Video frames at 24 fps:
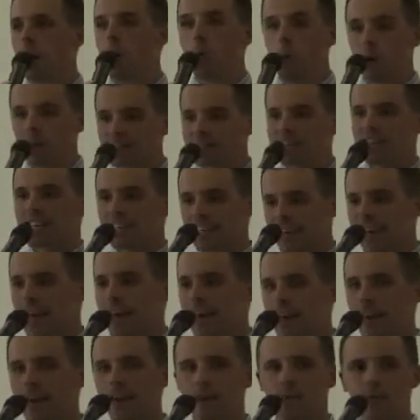What's the
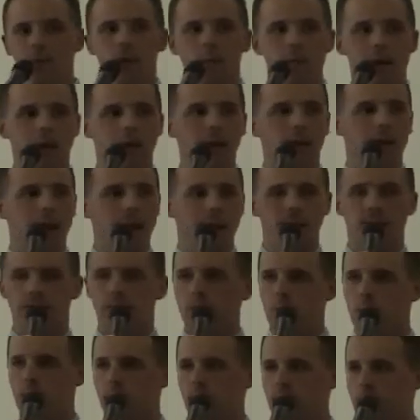king of the Amalekites
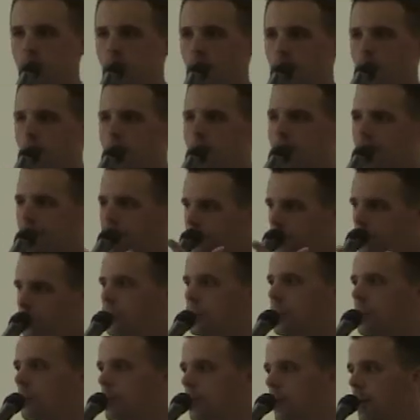doing here if you
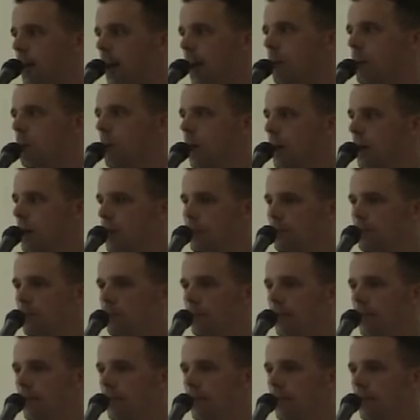did what God wanted?